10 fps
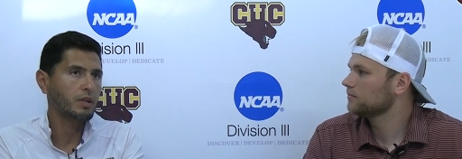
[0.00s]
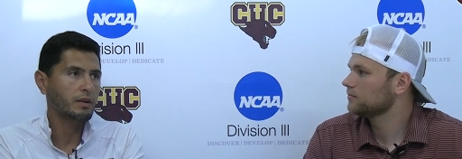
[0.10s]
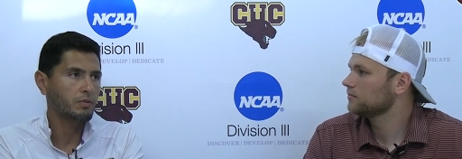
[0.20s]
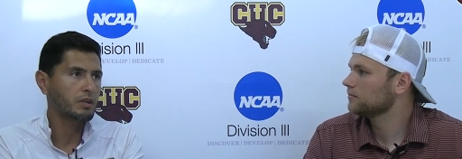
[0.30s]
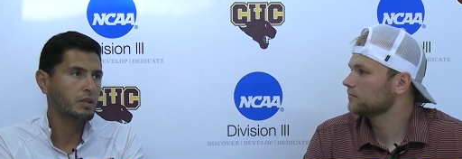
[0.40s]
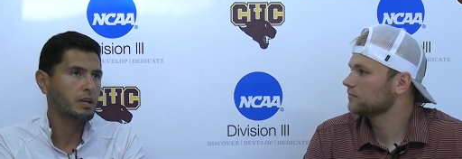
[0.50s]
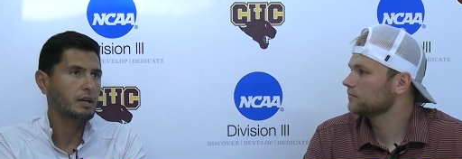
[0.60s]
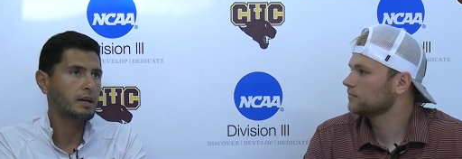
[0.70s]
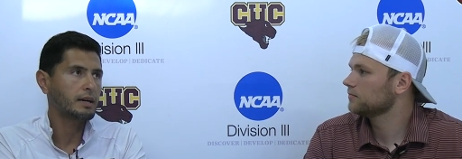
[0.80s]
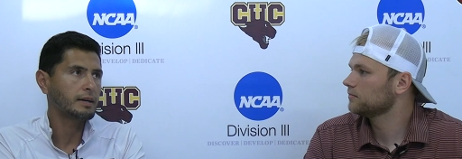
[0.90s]
Speaker 1: like
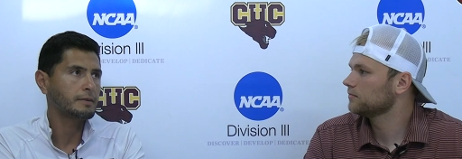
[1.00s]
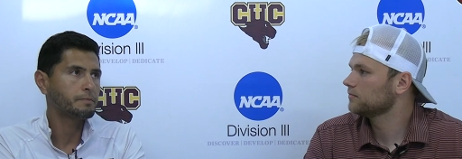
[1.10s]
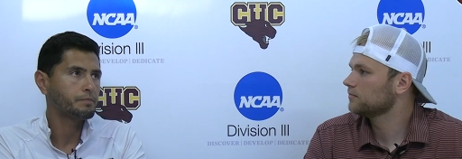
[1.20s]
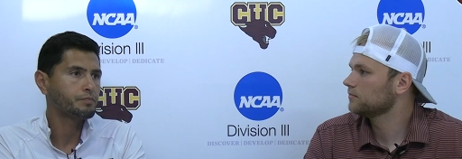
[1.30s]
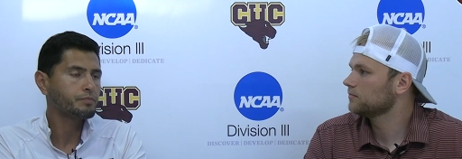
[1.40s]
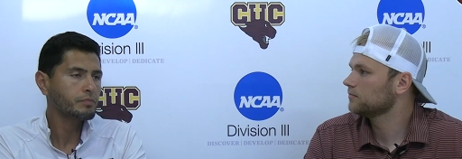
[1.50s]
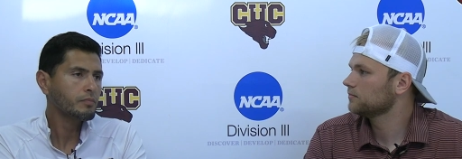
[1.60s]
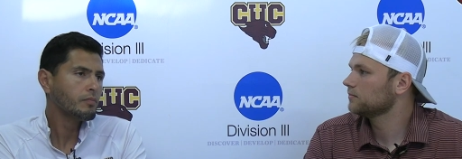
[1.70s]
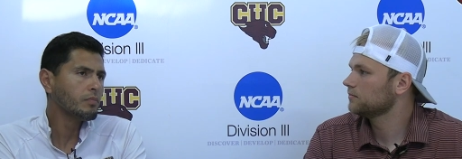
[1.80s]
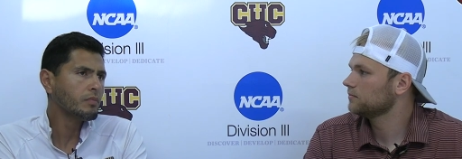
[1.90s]
really uh,
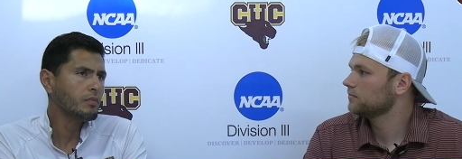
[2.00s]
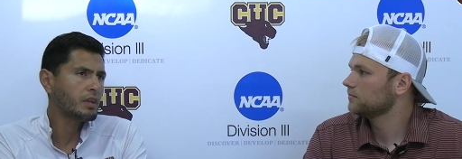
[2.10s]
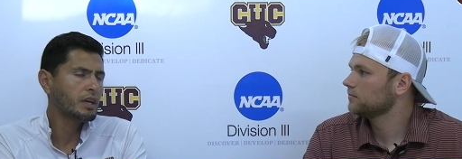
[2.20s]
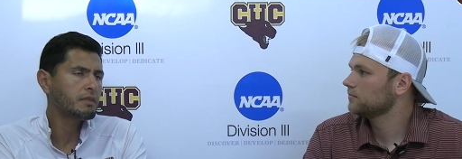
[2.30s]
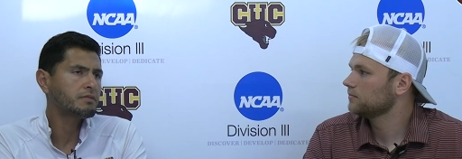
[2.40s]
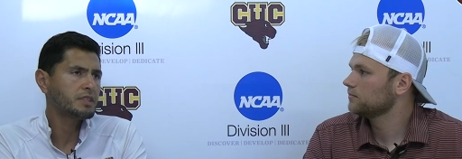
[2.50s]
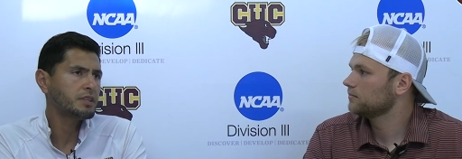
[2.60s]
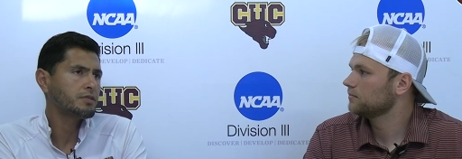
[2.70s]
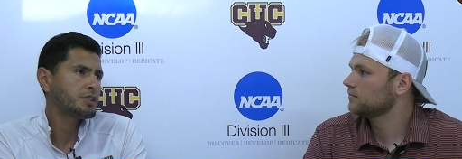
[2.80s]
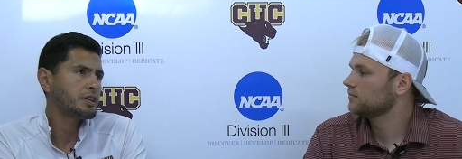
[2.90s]
give
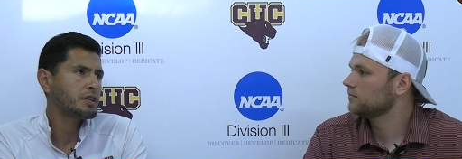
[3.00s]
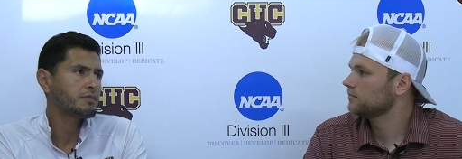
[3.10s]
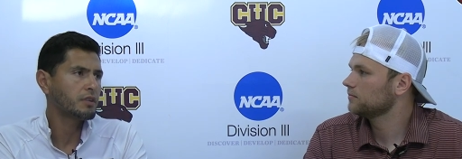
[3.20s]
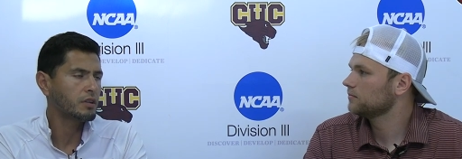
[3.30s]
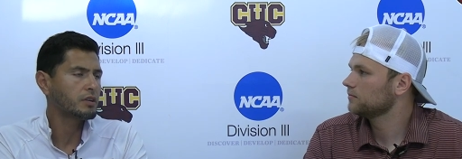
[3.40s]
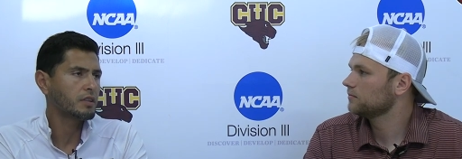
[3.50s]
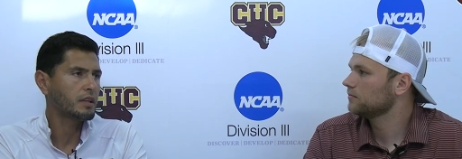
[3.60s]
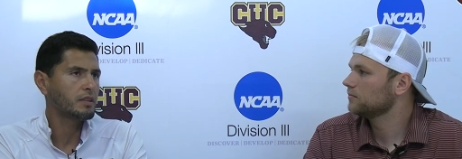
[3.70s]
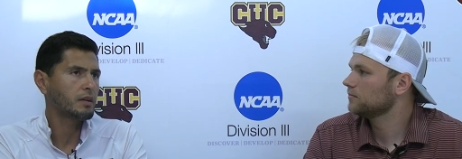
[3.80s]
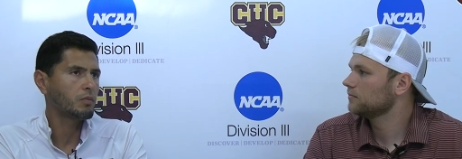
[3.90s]
CUC a different look
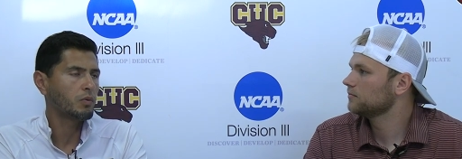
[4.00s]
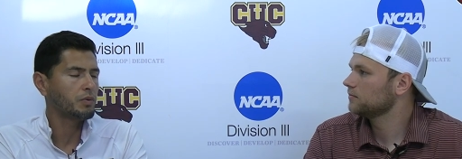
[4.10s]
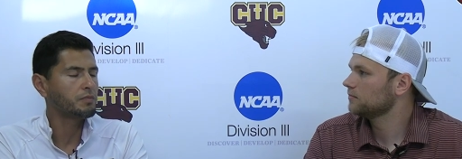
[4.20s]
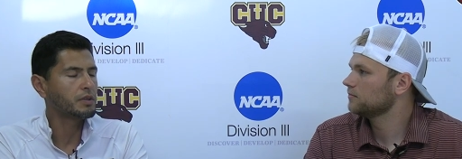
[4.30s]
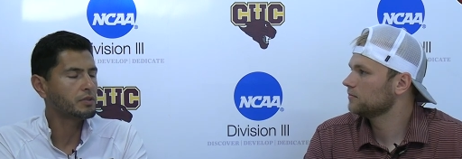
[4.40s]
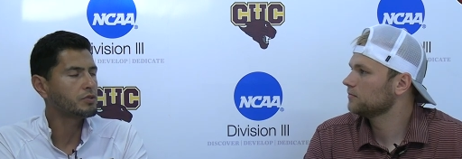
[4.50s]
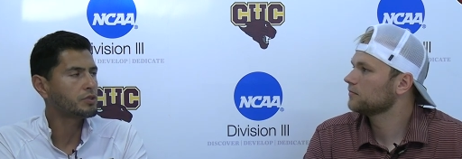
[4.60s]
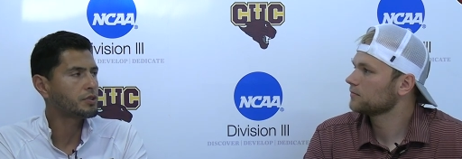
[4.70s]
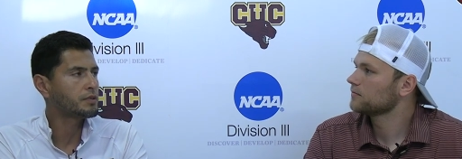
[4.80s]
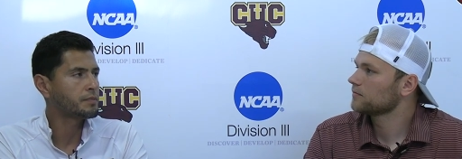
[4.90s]
than, than what we've been
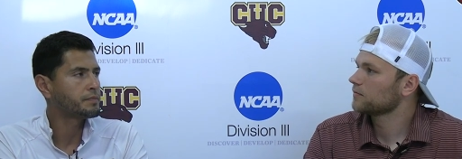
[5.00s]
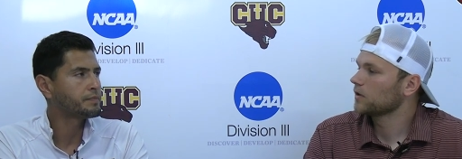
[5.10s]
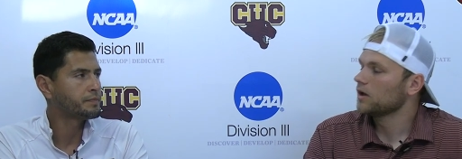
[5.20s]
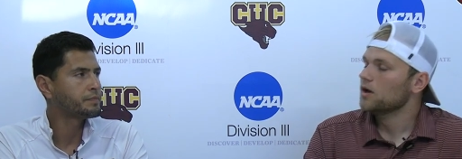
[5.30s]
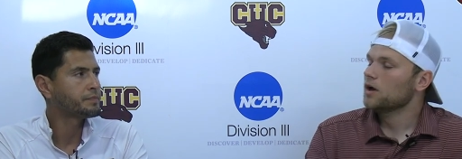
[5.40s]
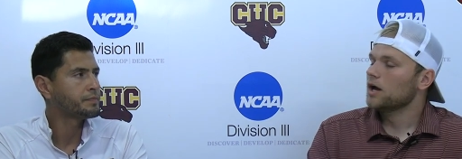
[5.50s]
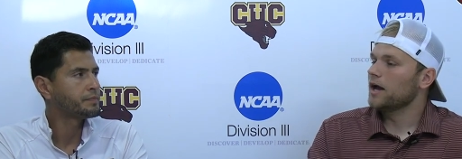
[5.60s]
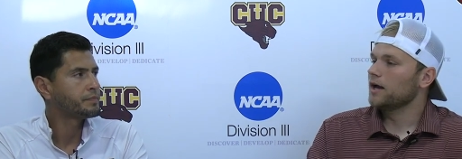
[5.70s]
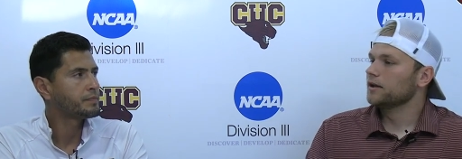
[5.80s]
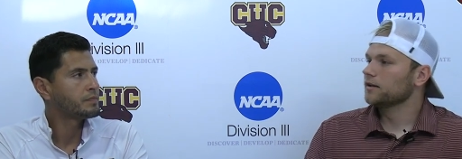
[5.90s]
used to.
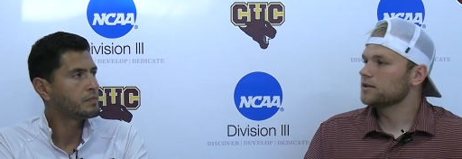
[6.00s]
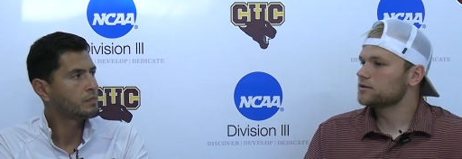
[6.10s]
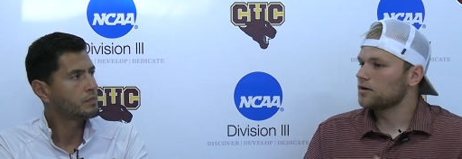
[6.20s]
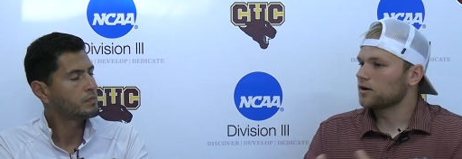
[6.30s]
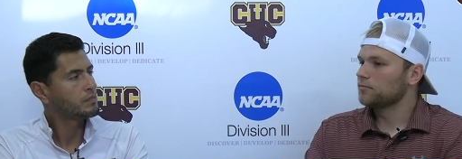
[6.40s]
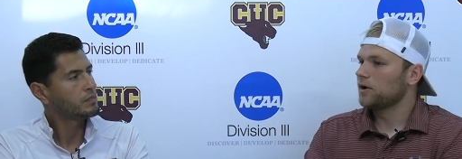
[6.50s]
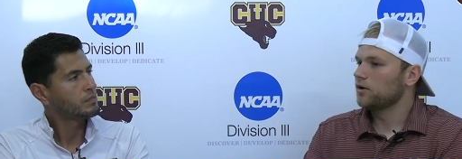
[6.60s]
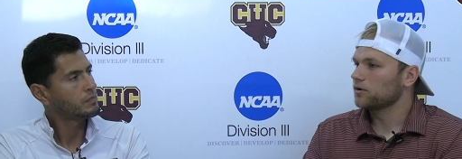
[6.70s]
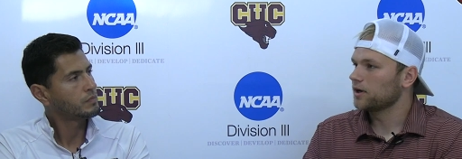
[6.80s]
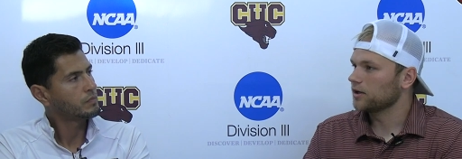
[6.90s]
Speaker 2: And let's talk
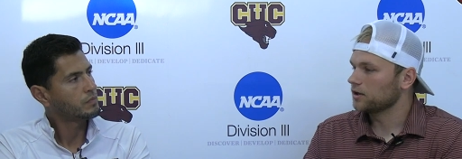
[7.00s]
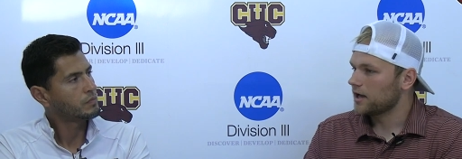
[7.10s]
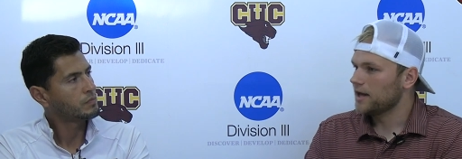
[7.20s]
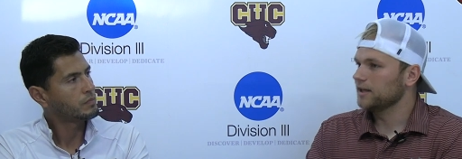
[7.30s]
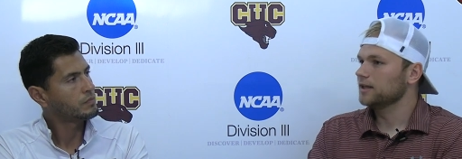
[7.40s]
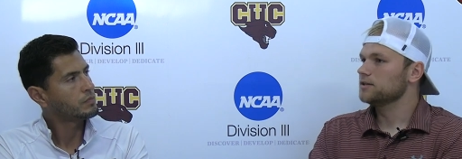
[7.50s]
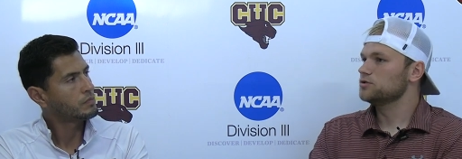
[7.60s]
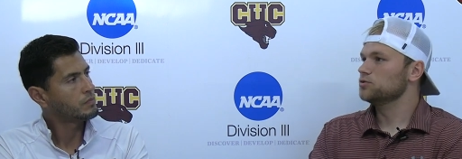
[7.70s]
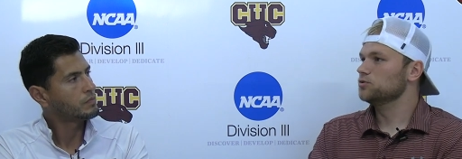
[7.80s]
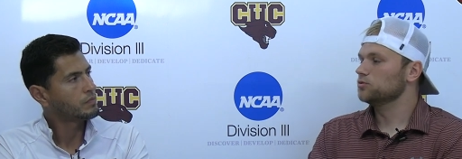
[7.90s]
about kind of heading
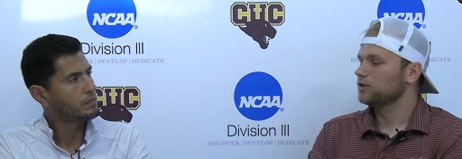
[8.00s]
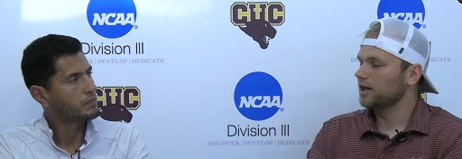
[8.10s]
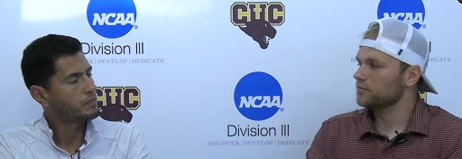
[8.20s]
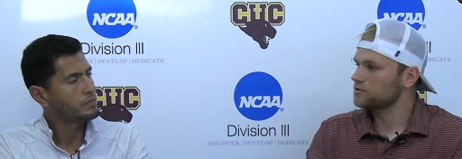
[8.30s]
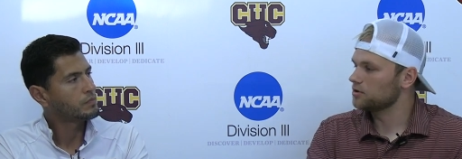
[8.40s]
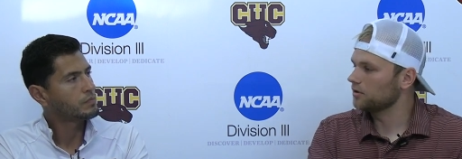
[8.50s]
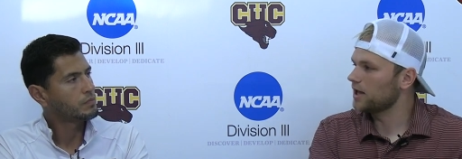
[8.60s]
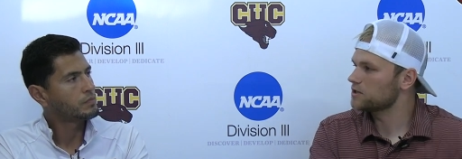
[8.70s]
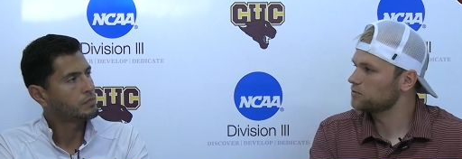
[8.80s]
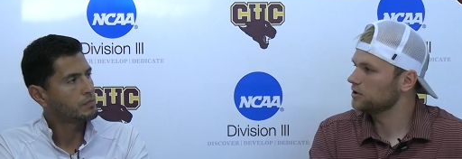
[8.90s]
into games. You know,
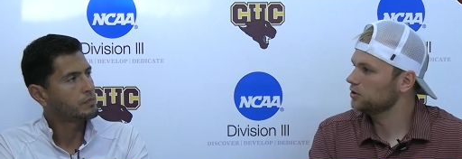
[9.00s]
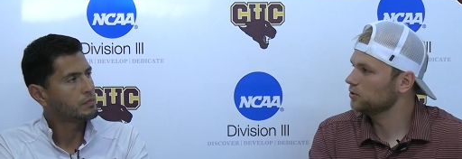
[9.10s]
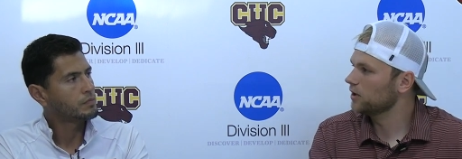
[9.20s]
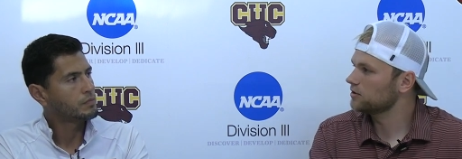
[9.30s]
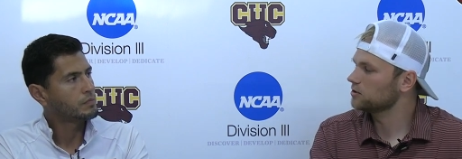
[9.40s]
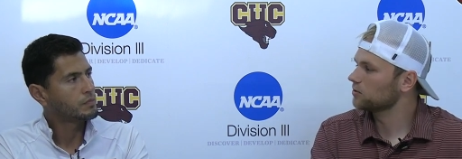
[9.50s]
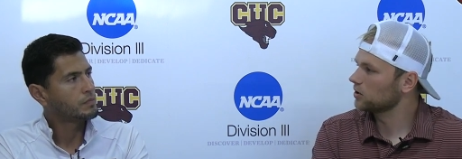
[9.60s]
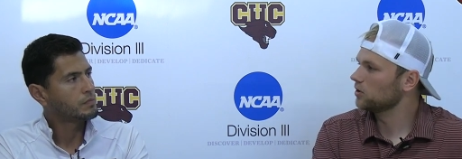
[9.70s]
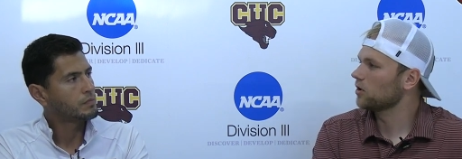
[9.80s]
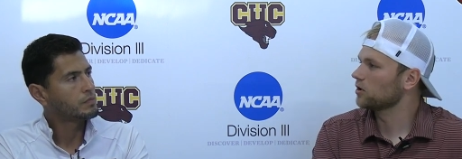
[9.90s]
last week you got to go to
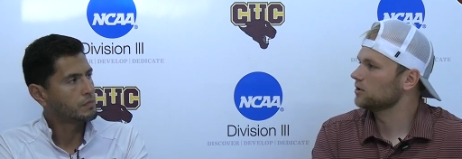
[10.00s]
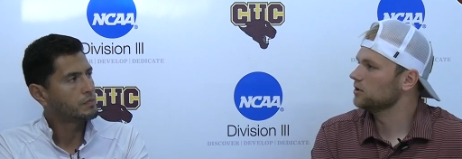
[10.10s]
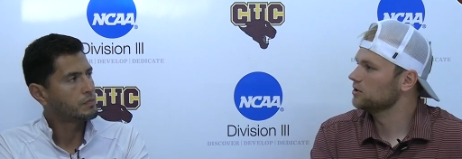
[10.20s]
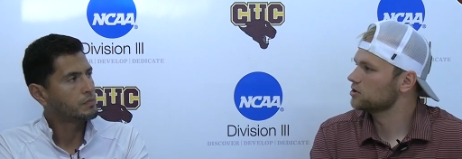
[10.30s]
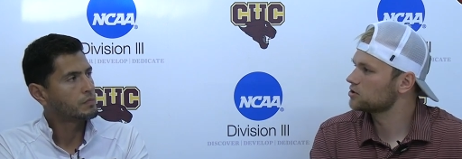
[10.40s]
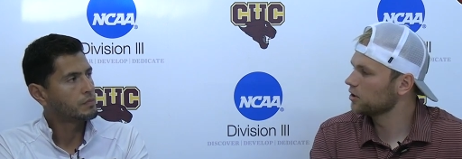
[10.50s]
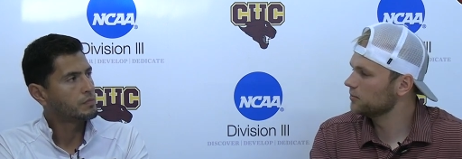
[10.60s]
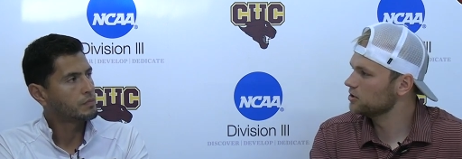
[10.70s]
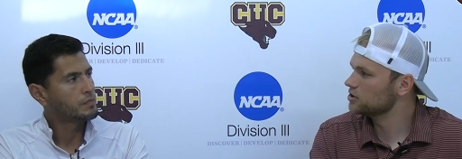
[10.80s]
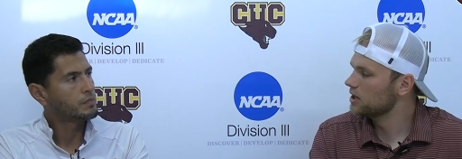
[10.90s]
Clark and, and
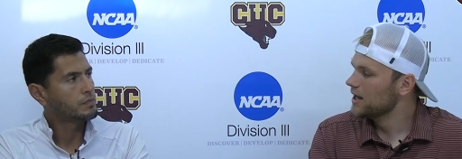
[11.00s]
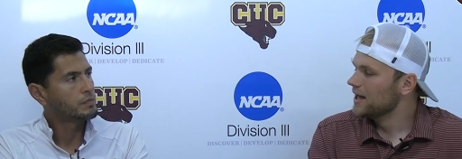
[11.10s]
scrimmage